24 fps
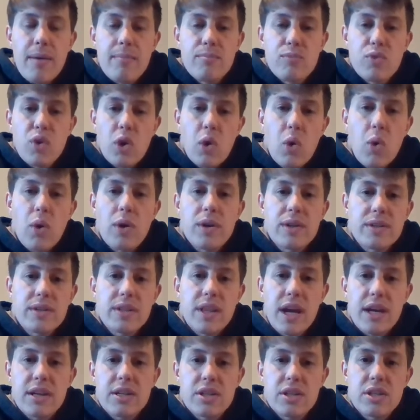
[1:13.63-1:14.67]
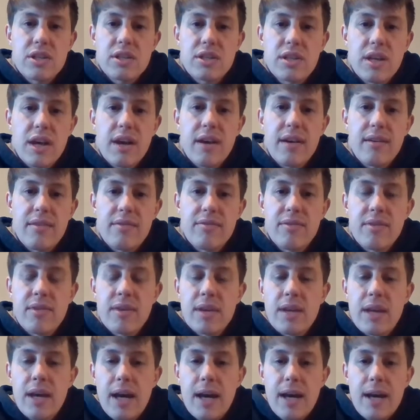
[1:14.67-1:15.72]
recorded lectures of
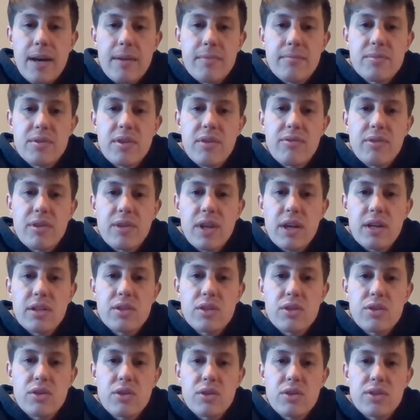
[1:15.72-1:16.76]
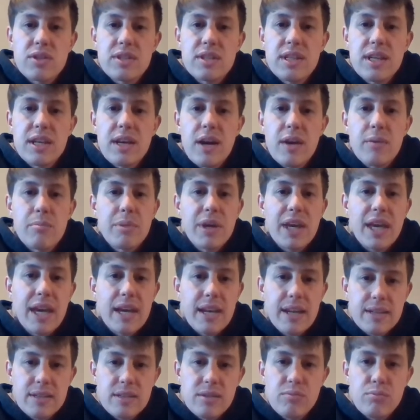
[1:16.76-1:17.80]
different lectures you'll see on
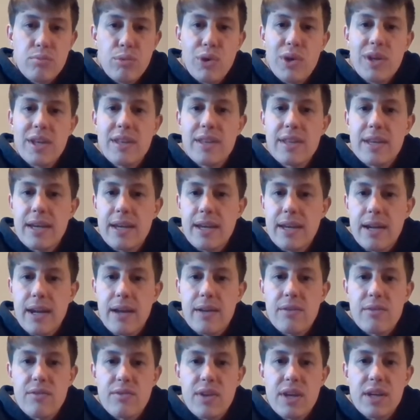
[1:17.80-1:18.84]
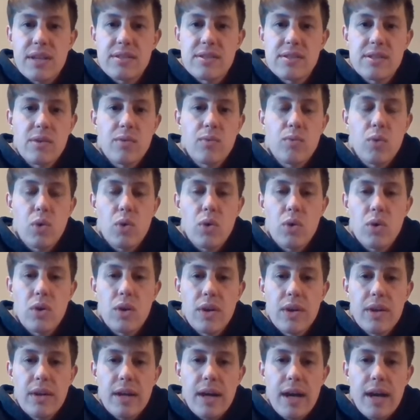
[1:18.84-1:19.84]
mechanics of breathing and other things that will